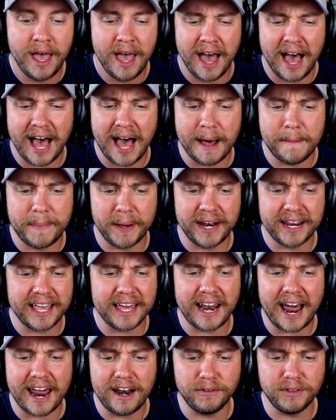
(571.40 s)
Uh, but
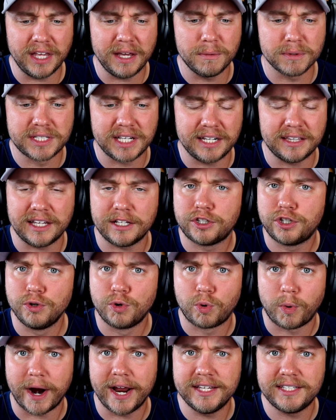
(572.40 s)
again, I don't think it was anything too
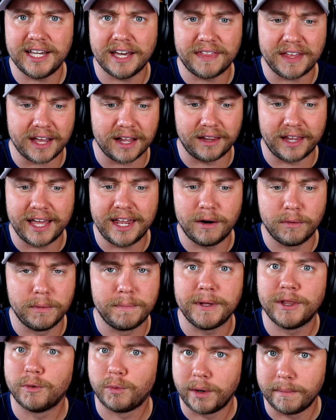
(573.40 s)
crazy. I think Elena would
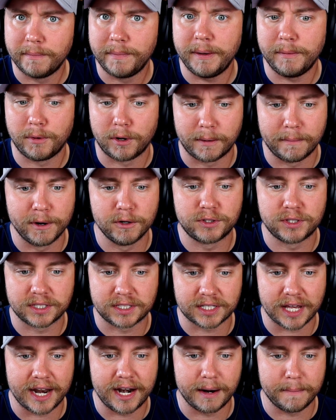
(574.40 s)
be the one people are most
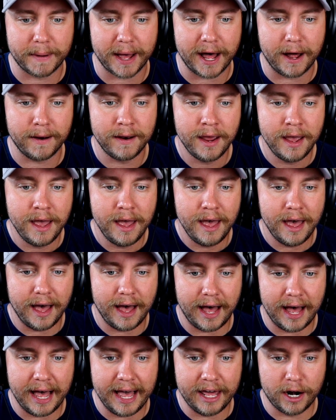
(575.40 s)
excited about
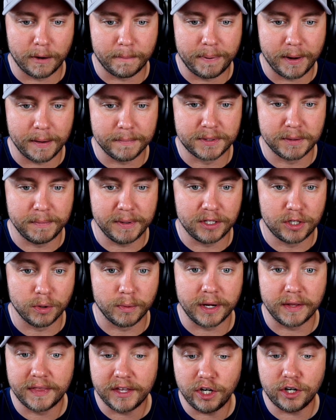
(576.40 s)
uh, and are pumped to be
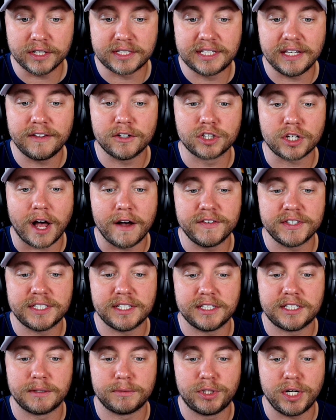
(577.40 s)
doing. Then you can see there's
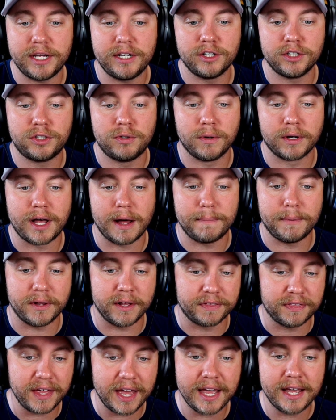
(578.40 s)
obviously some changes to a couple
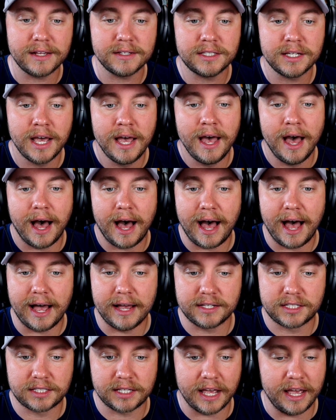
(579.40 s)
of things.
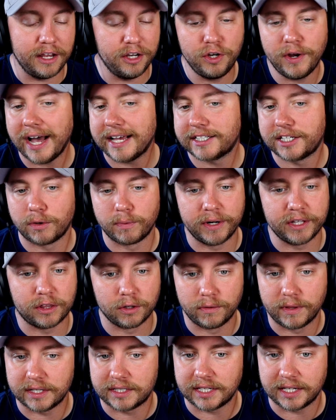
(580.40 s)
Uh, eh, you guys can read
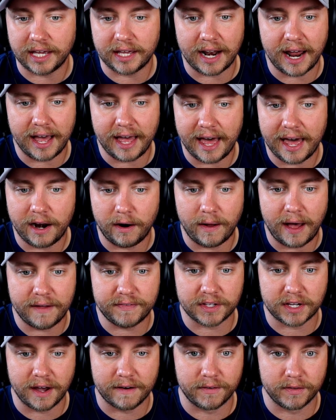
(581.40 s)
through this again. I, I, don't have
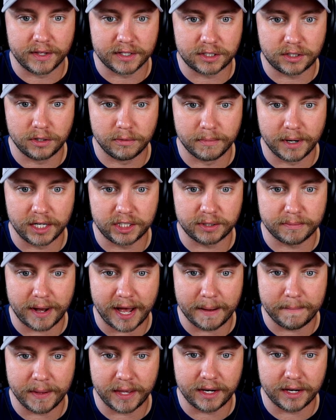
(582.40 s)
to cover this too much in
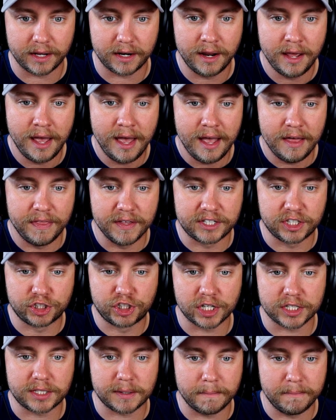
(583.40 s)
my opinion. This is
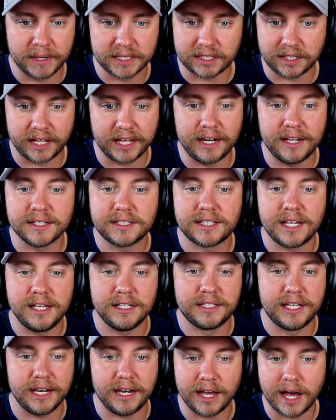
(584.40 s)
just miscellaneous
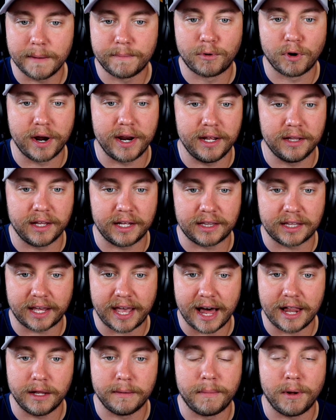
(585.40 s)
things getting upgraded like the
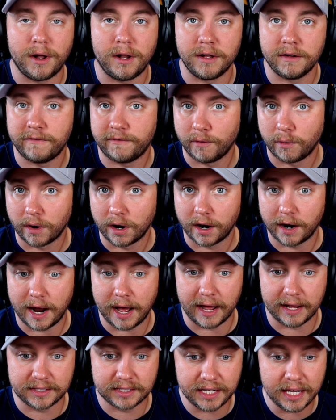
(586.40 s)
Caladbolg for
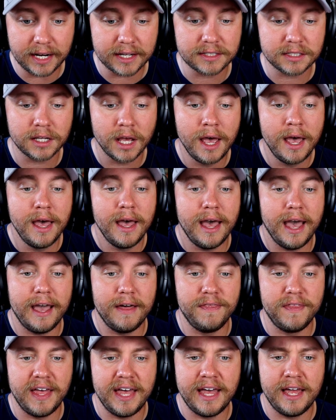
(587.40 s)
uh, Tidus
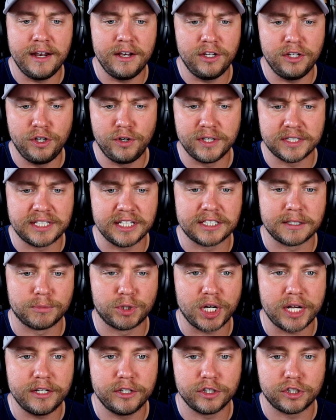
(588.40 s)
and then you can see some
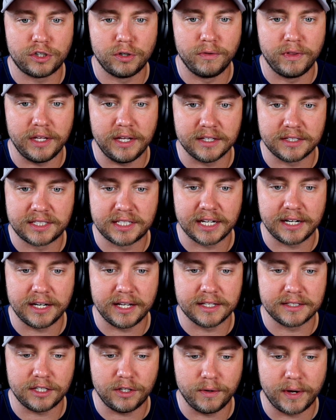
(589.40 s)
changes to the
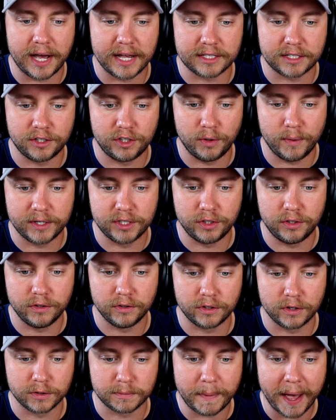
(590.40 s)
insignias that you guys can do as you do
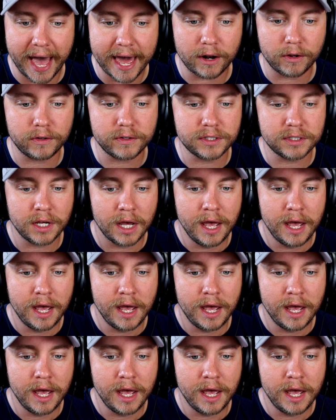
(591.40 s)
those battles.